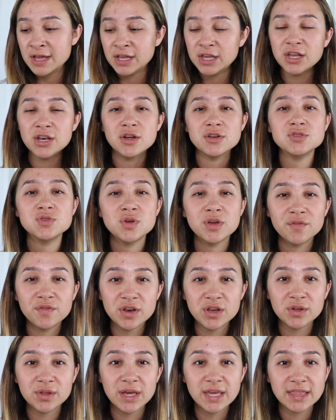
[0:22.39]
you know, doing a
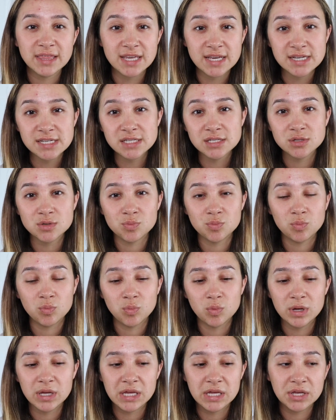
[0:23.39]
video like this
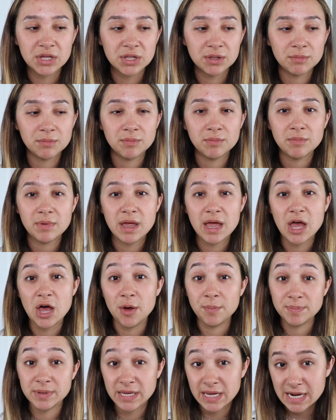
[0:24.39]
will
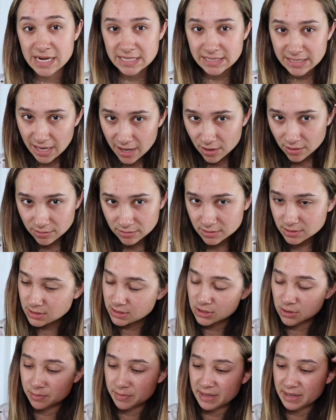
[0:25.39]
help you guys out a little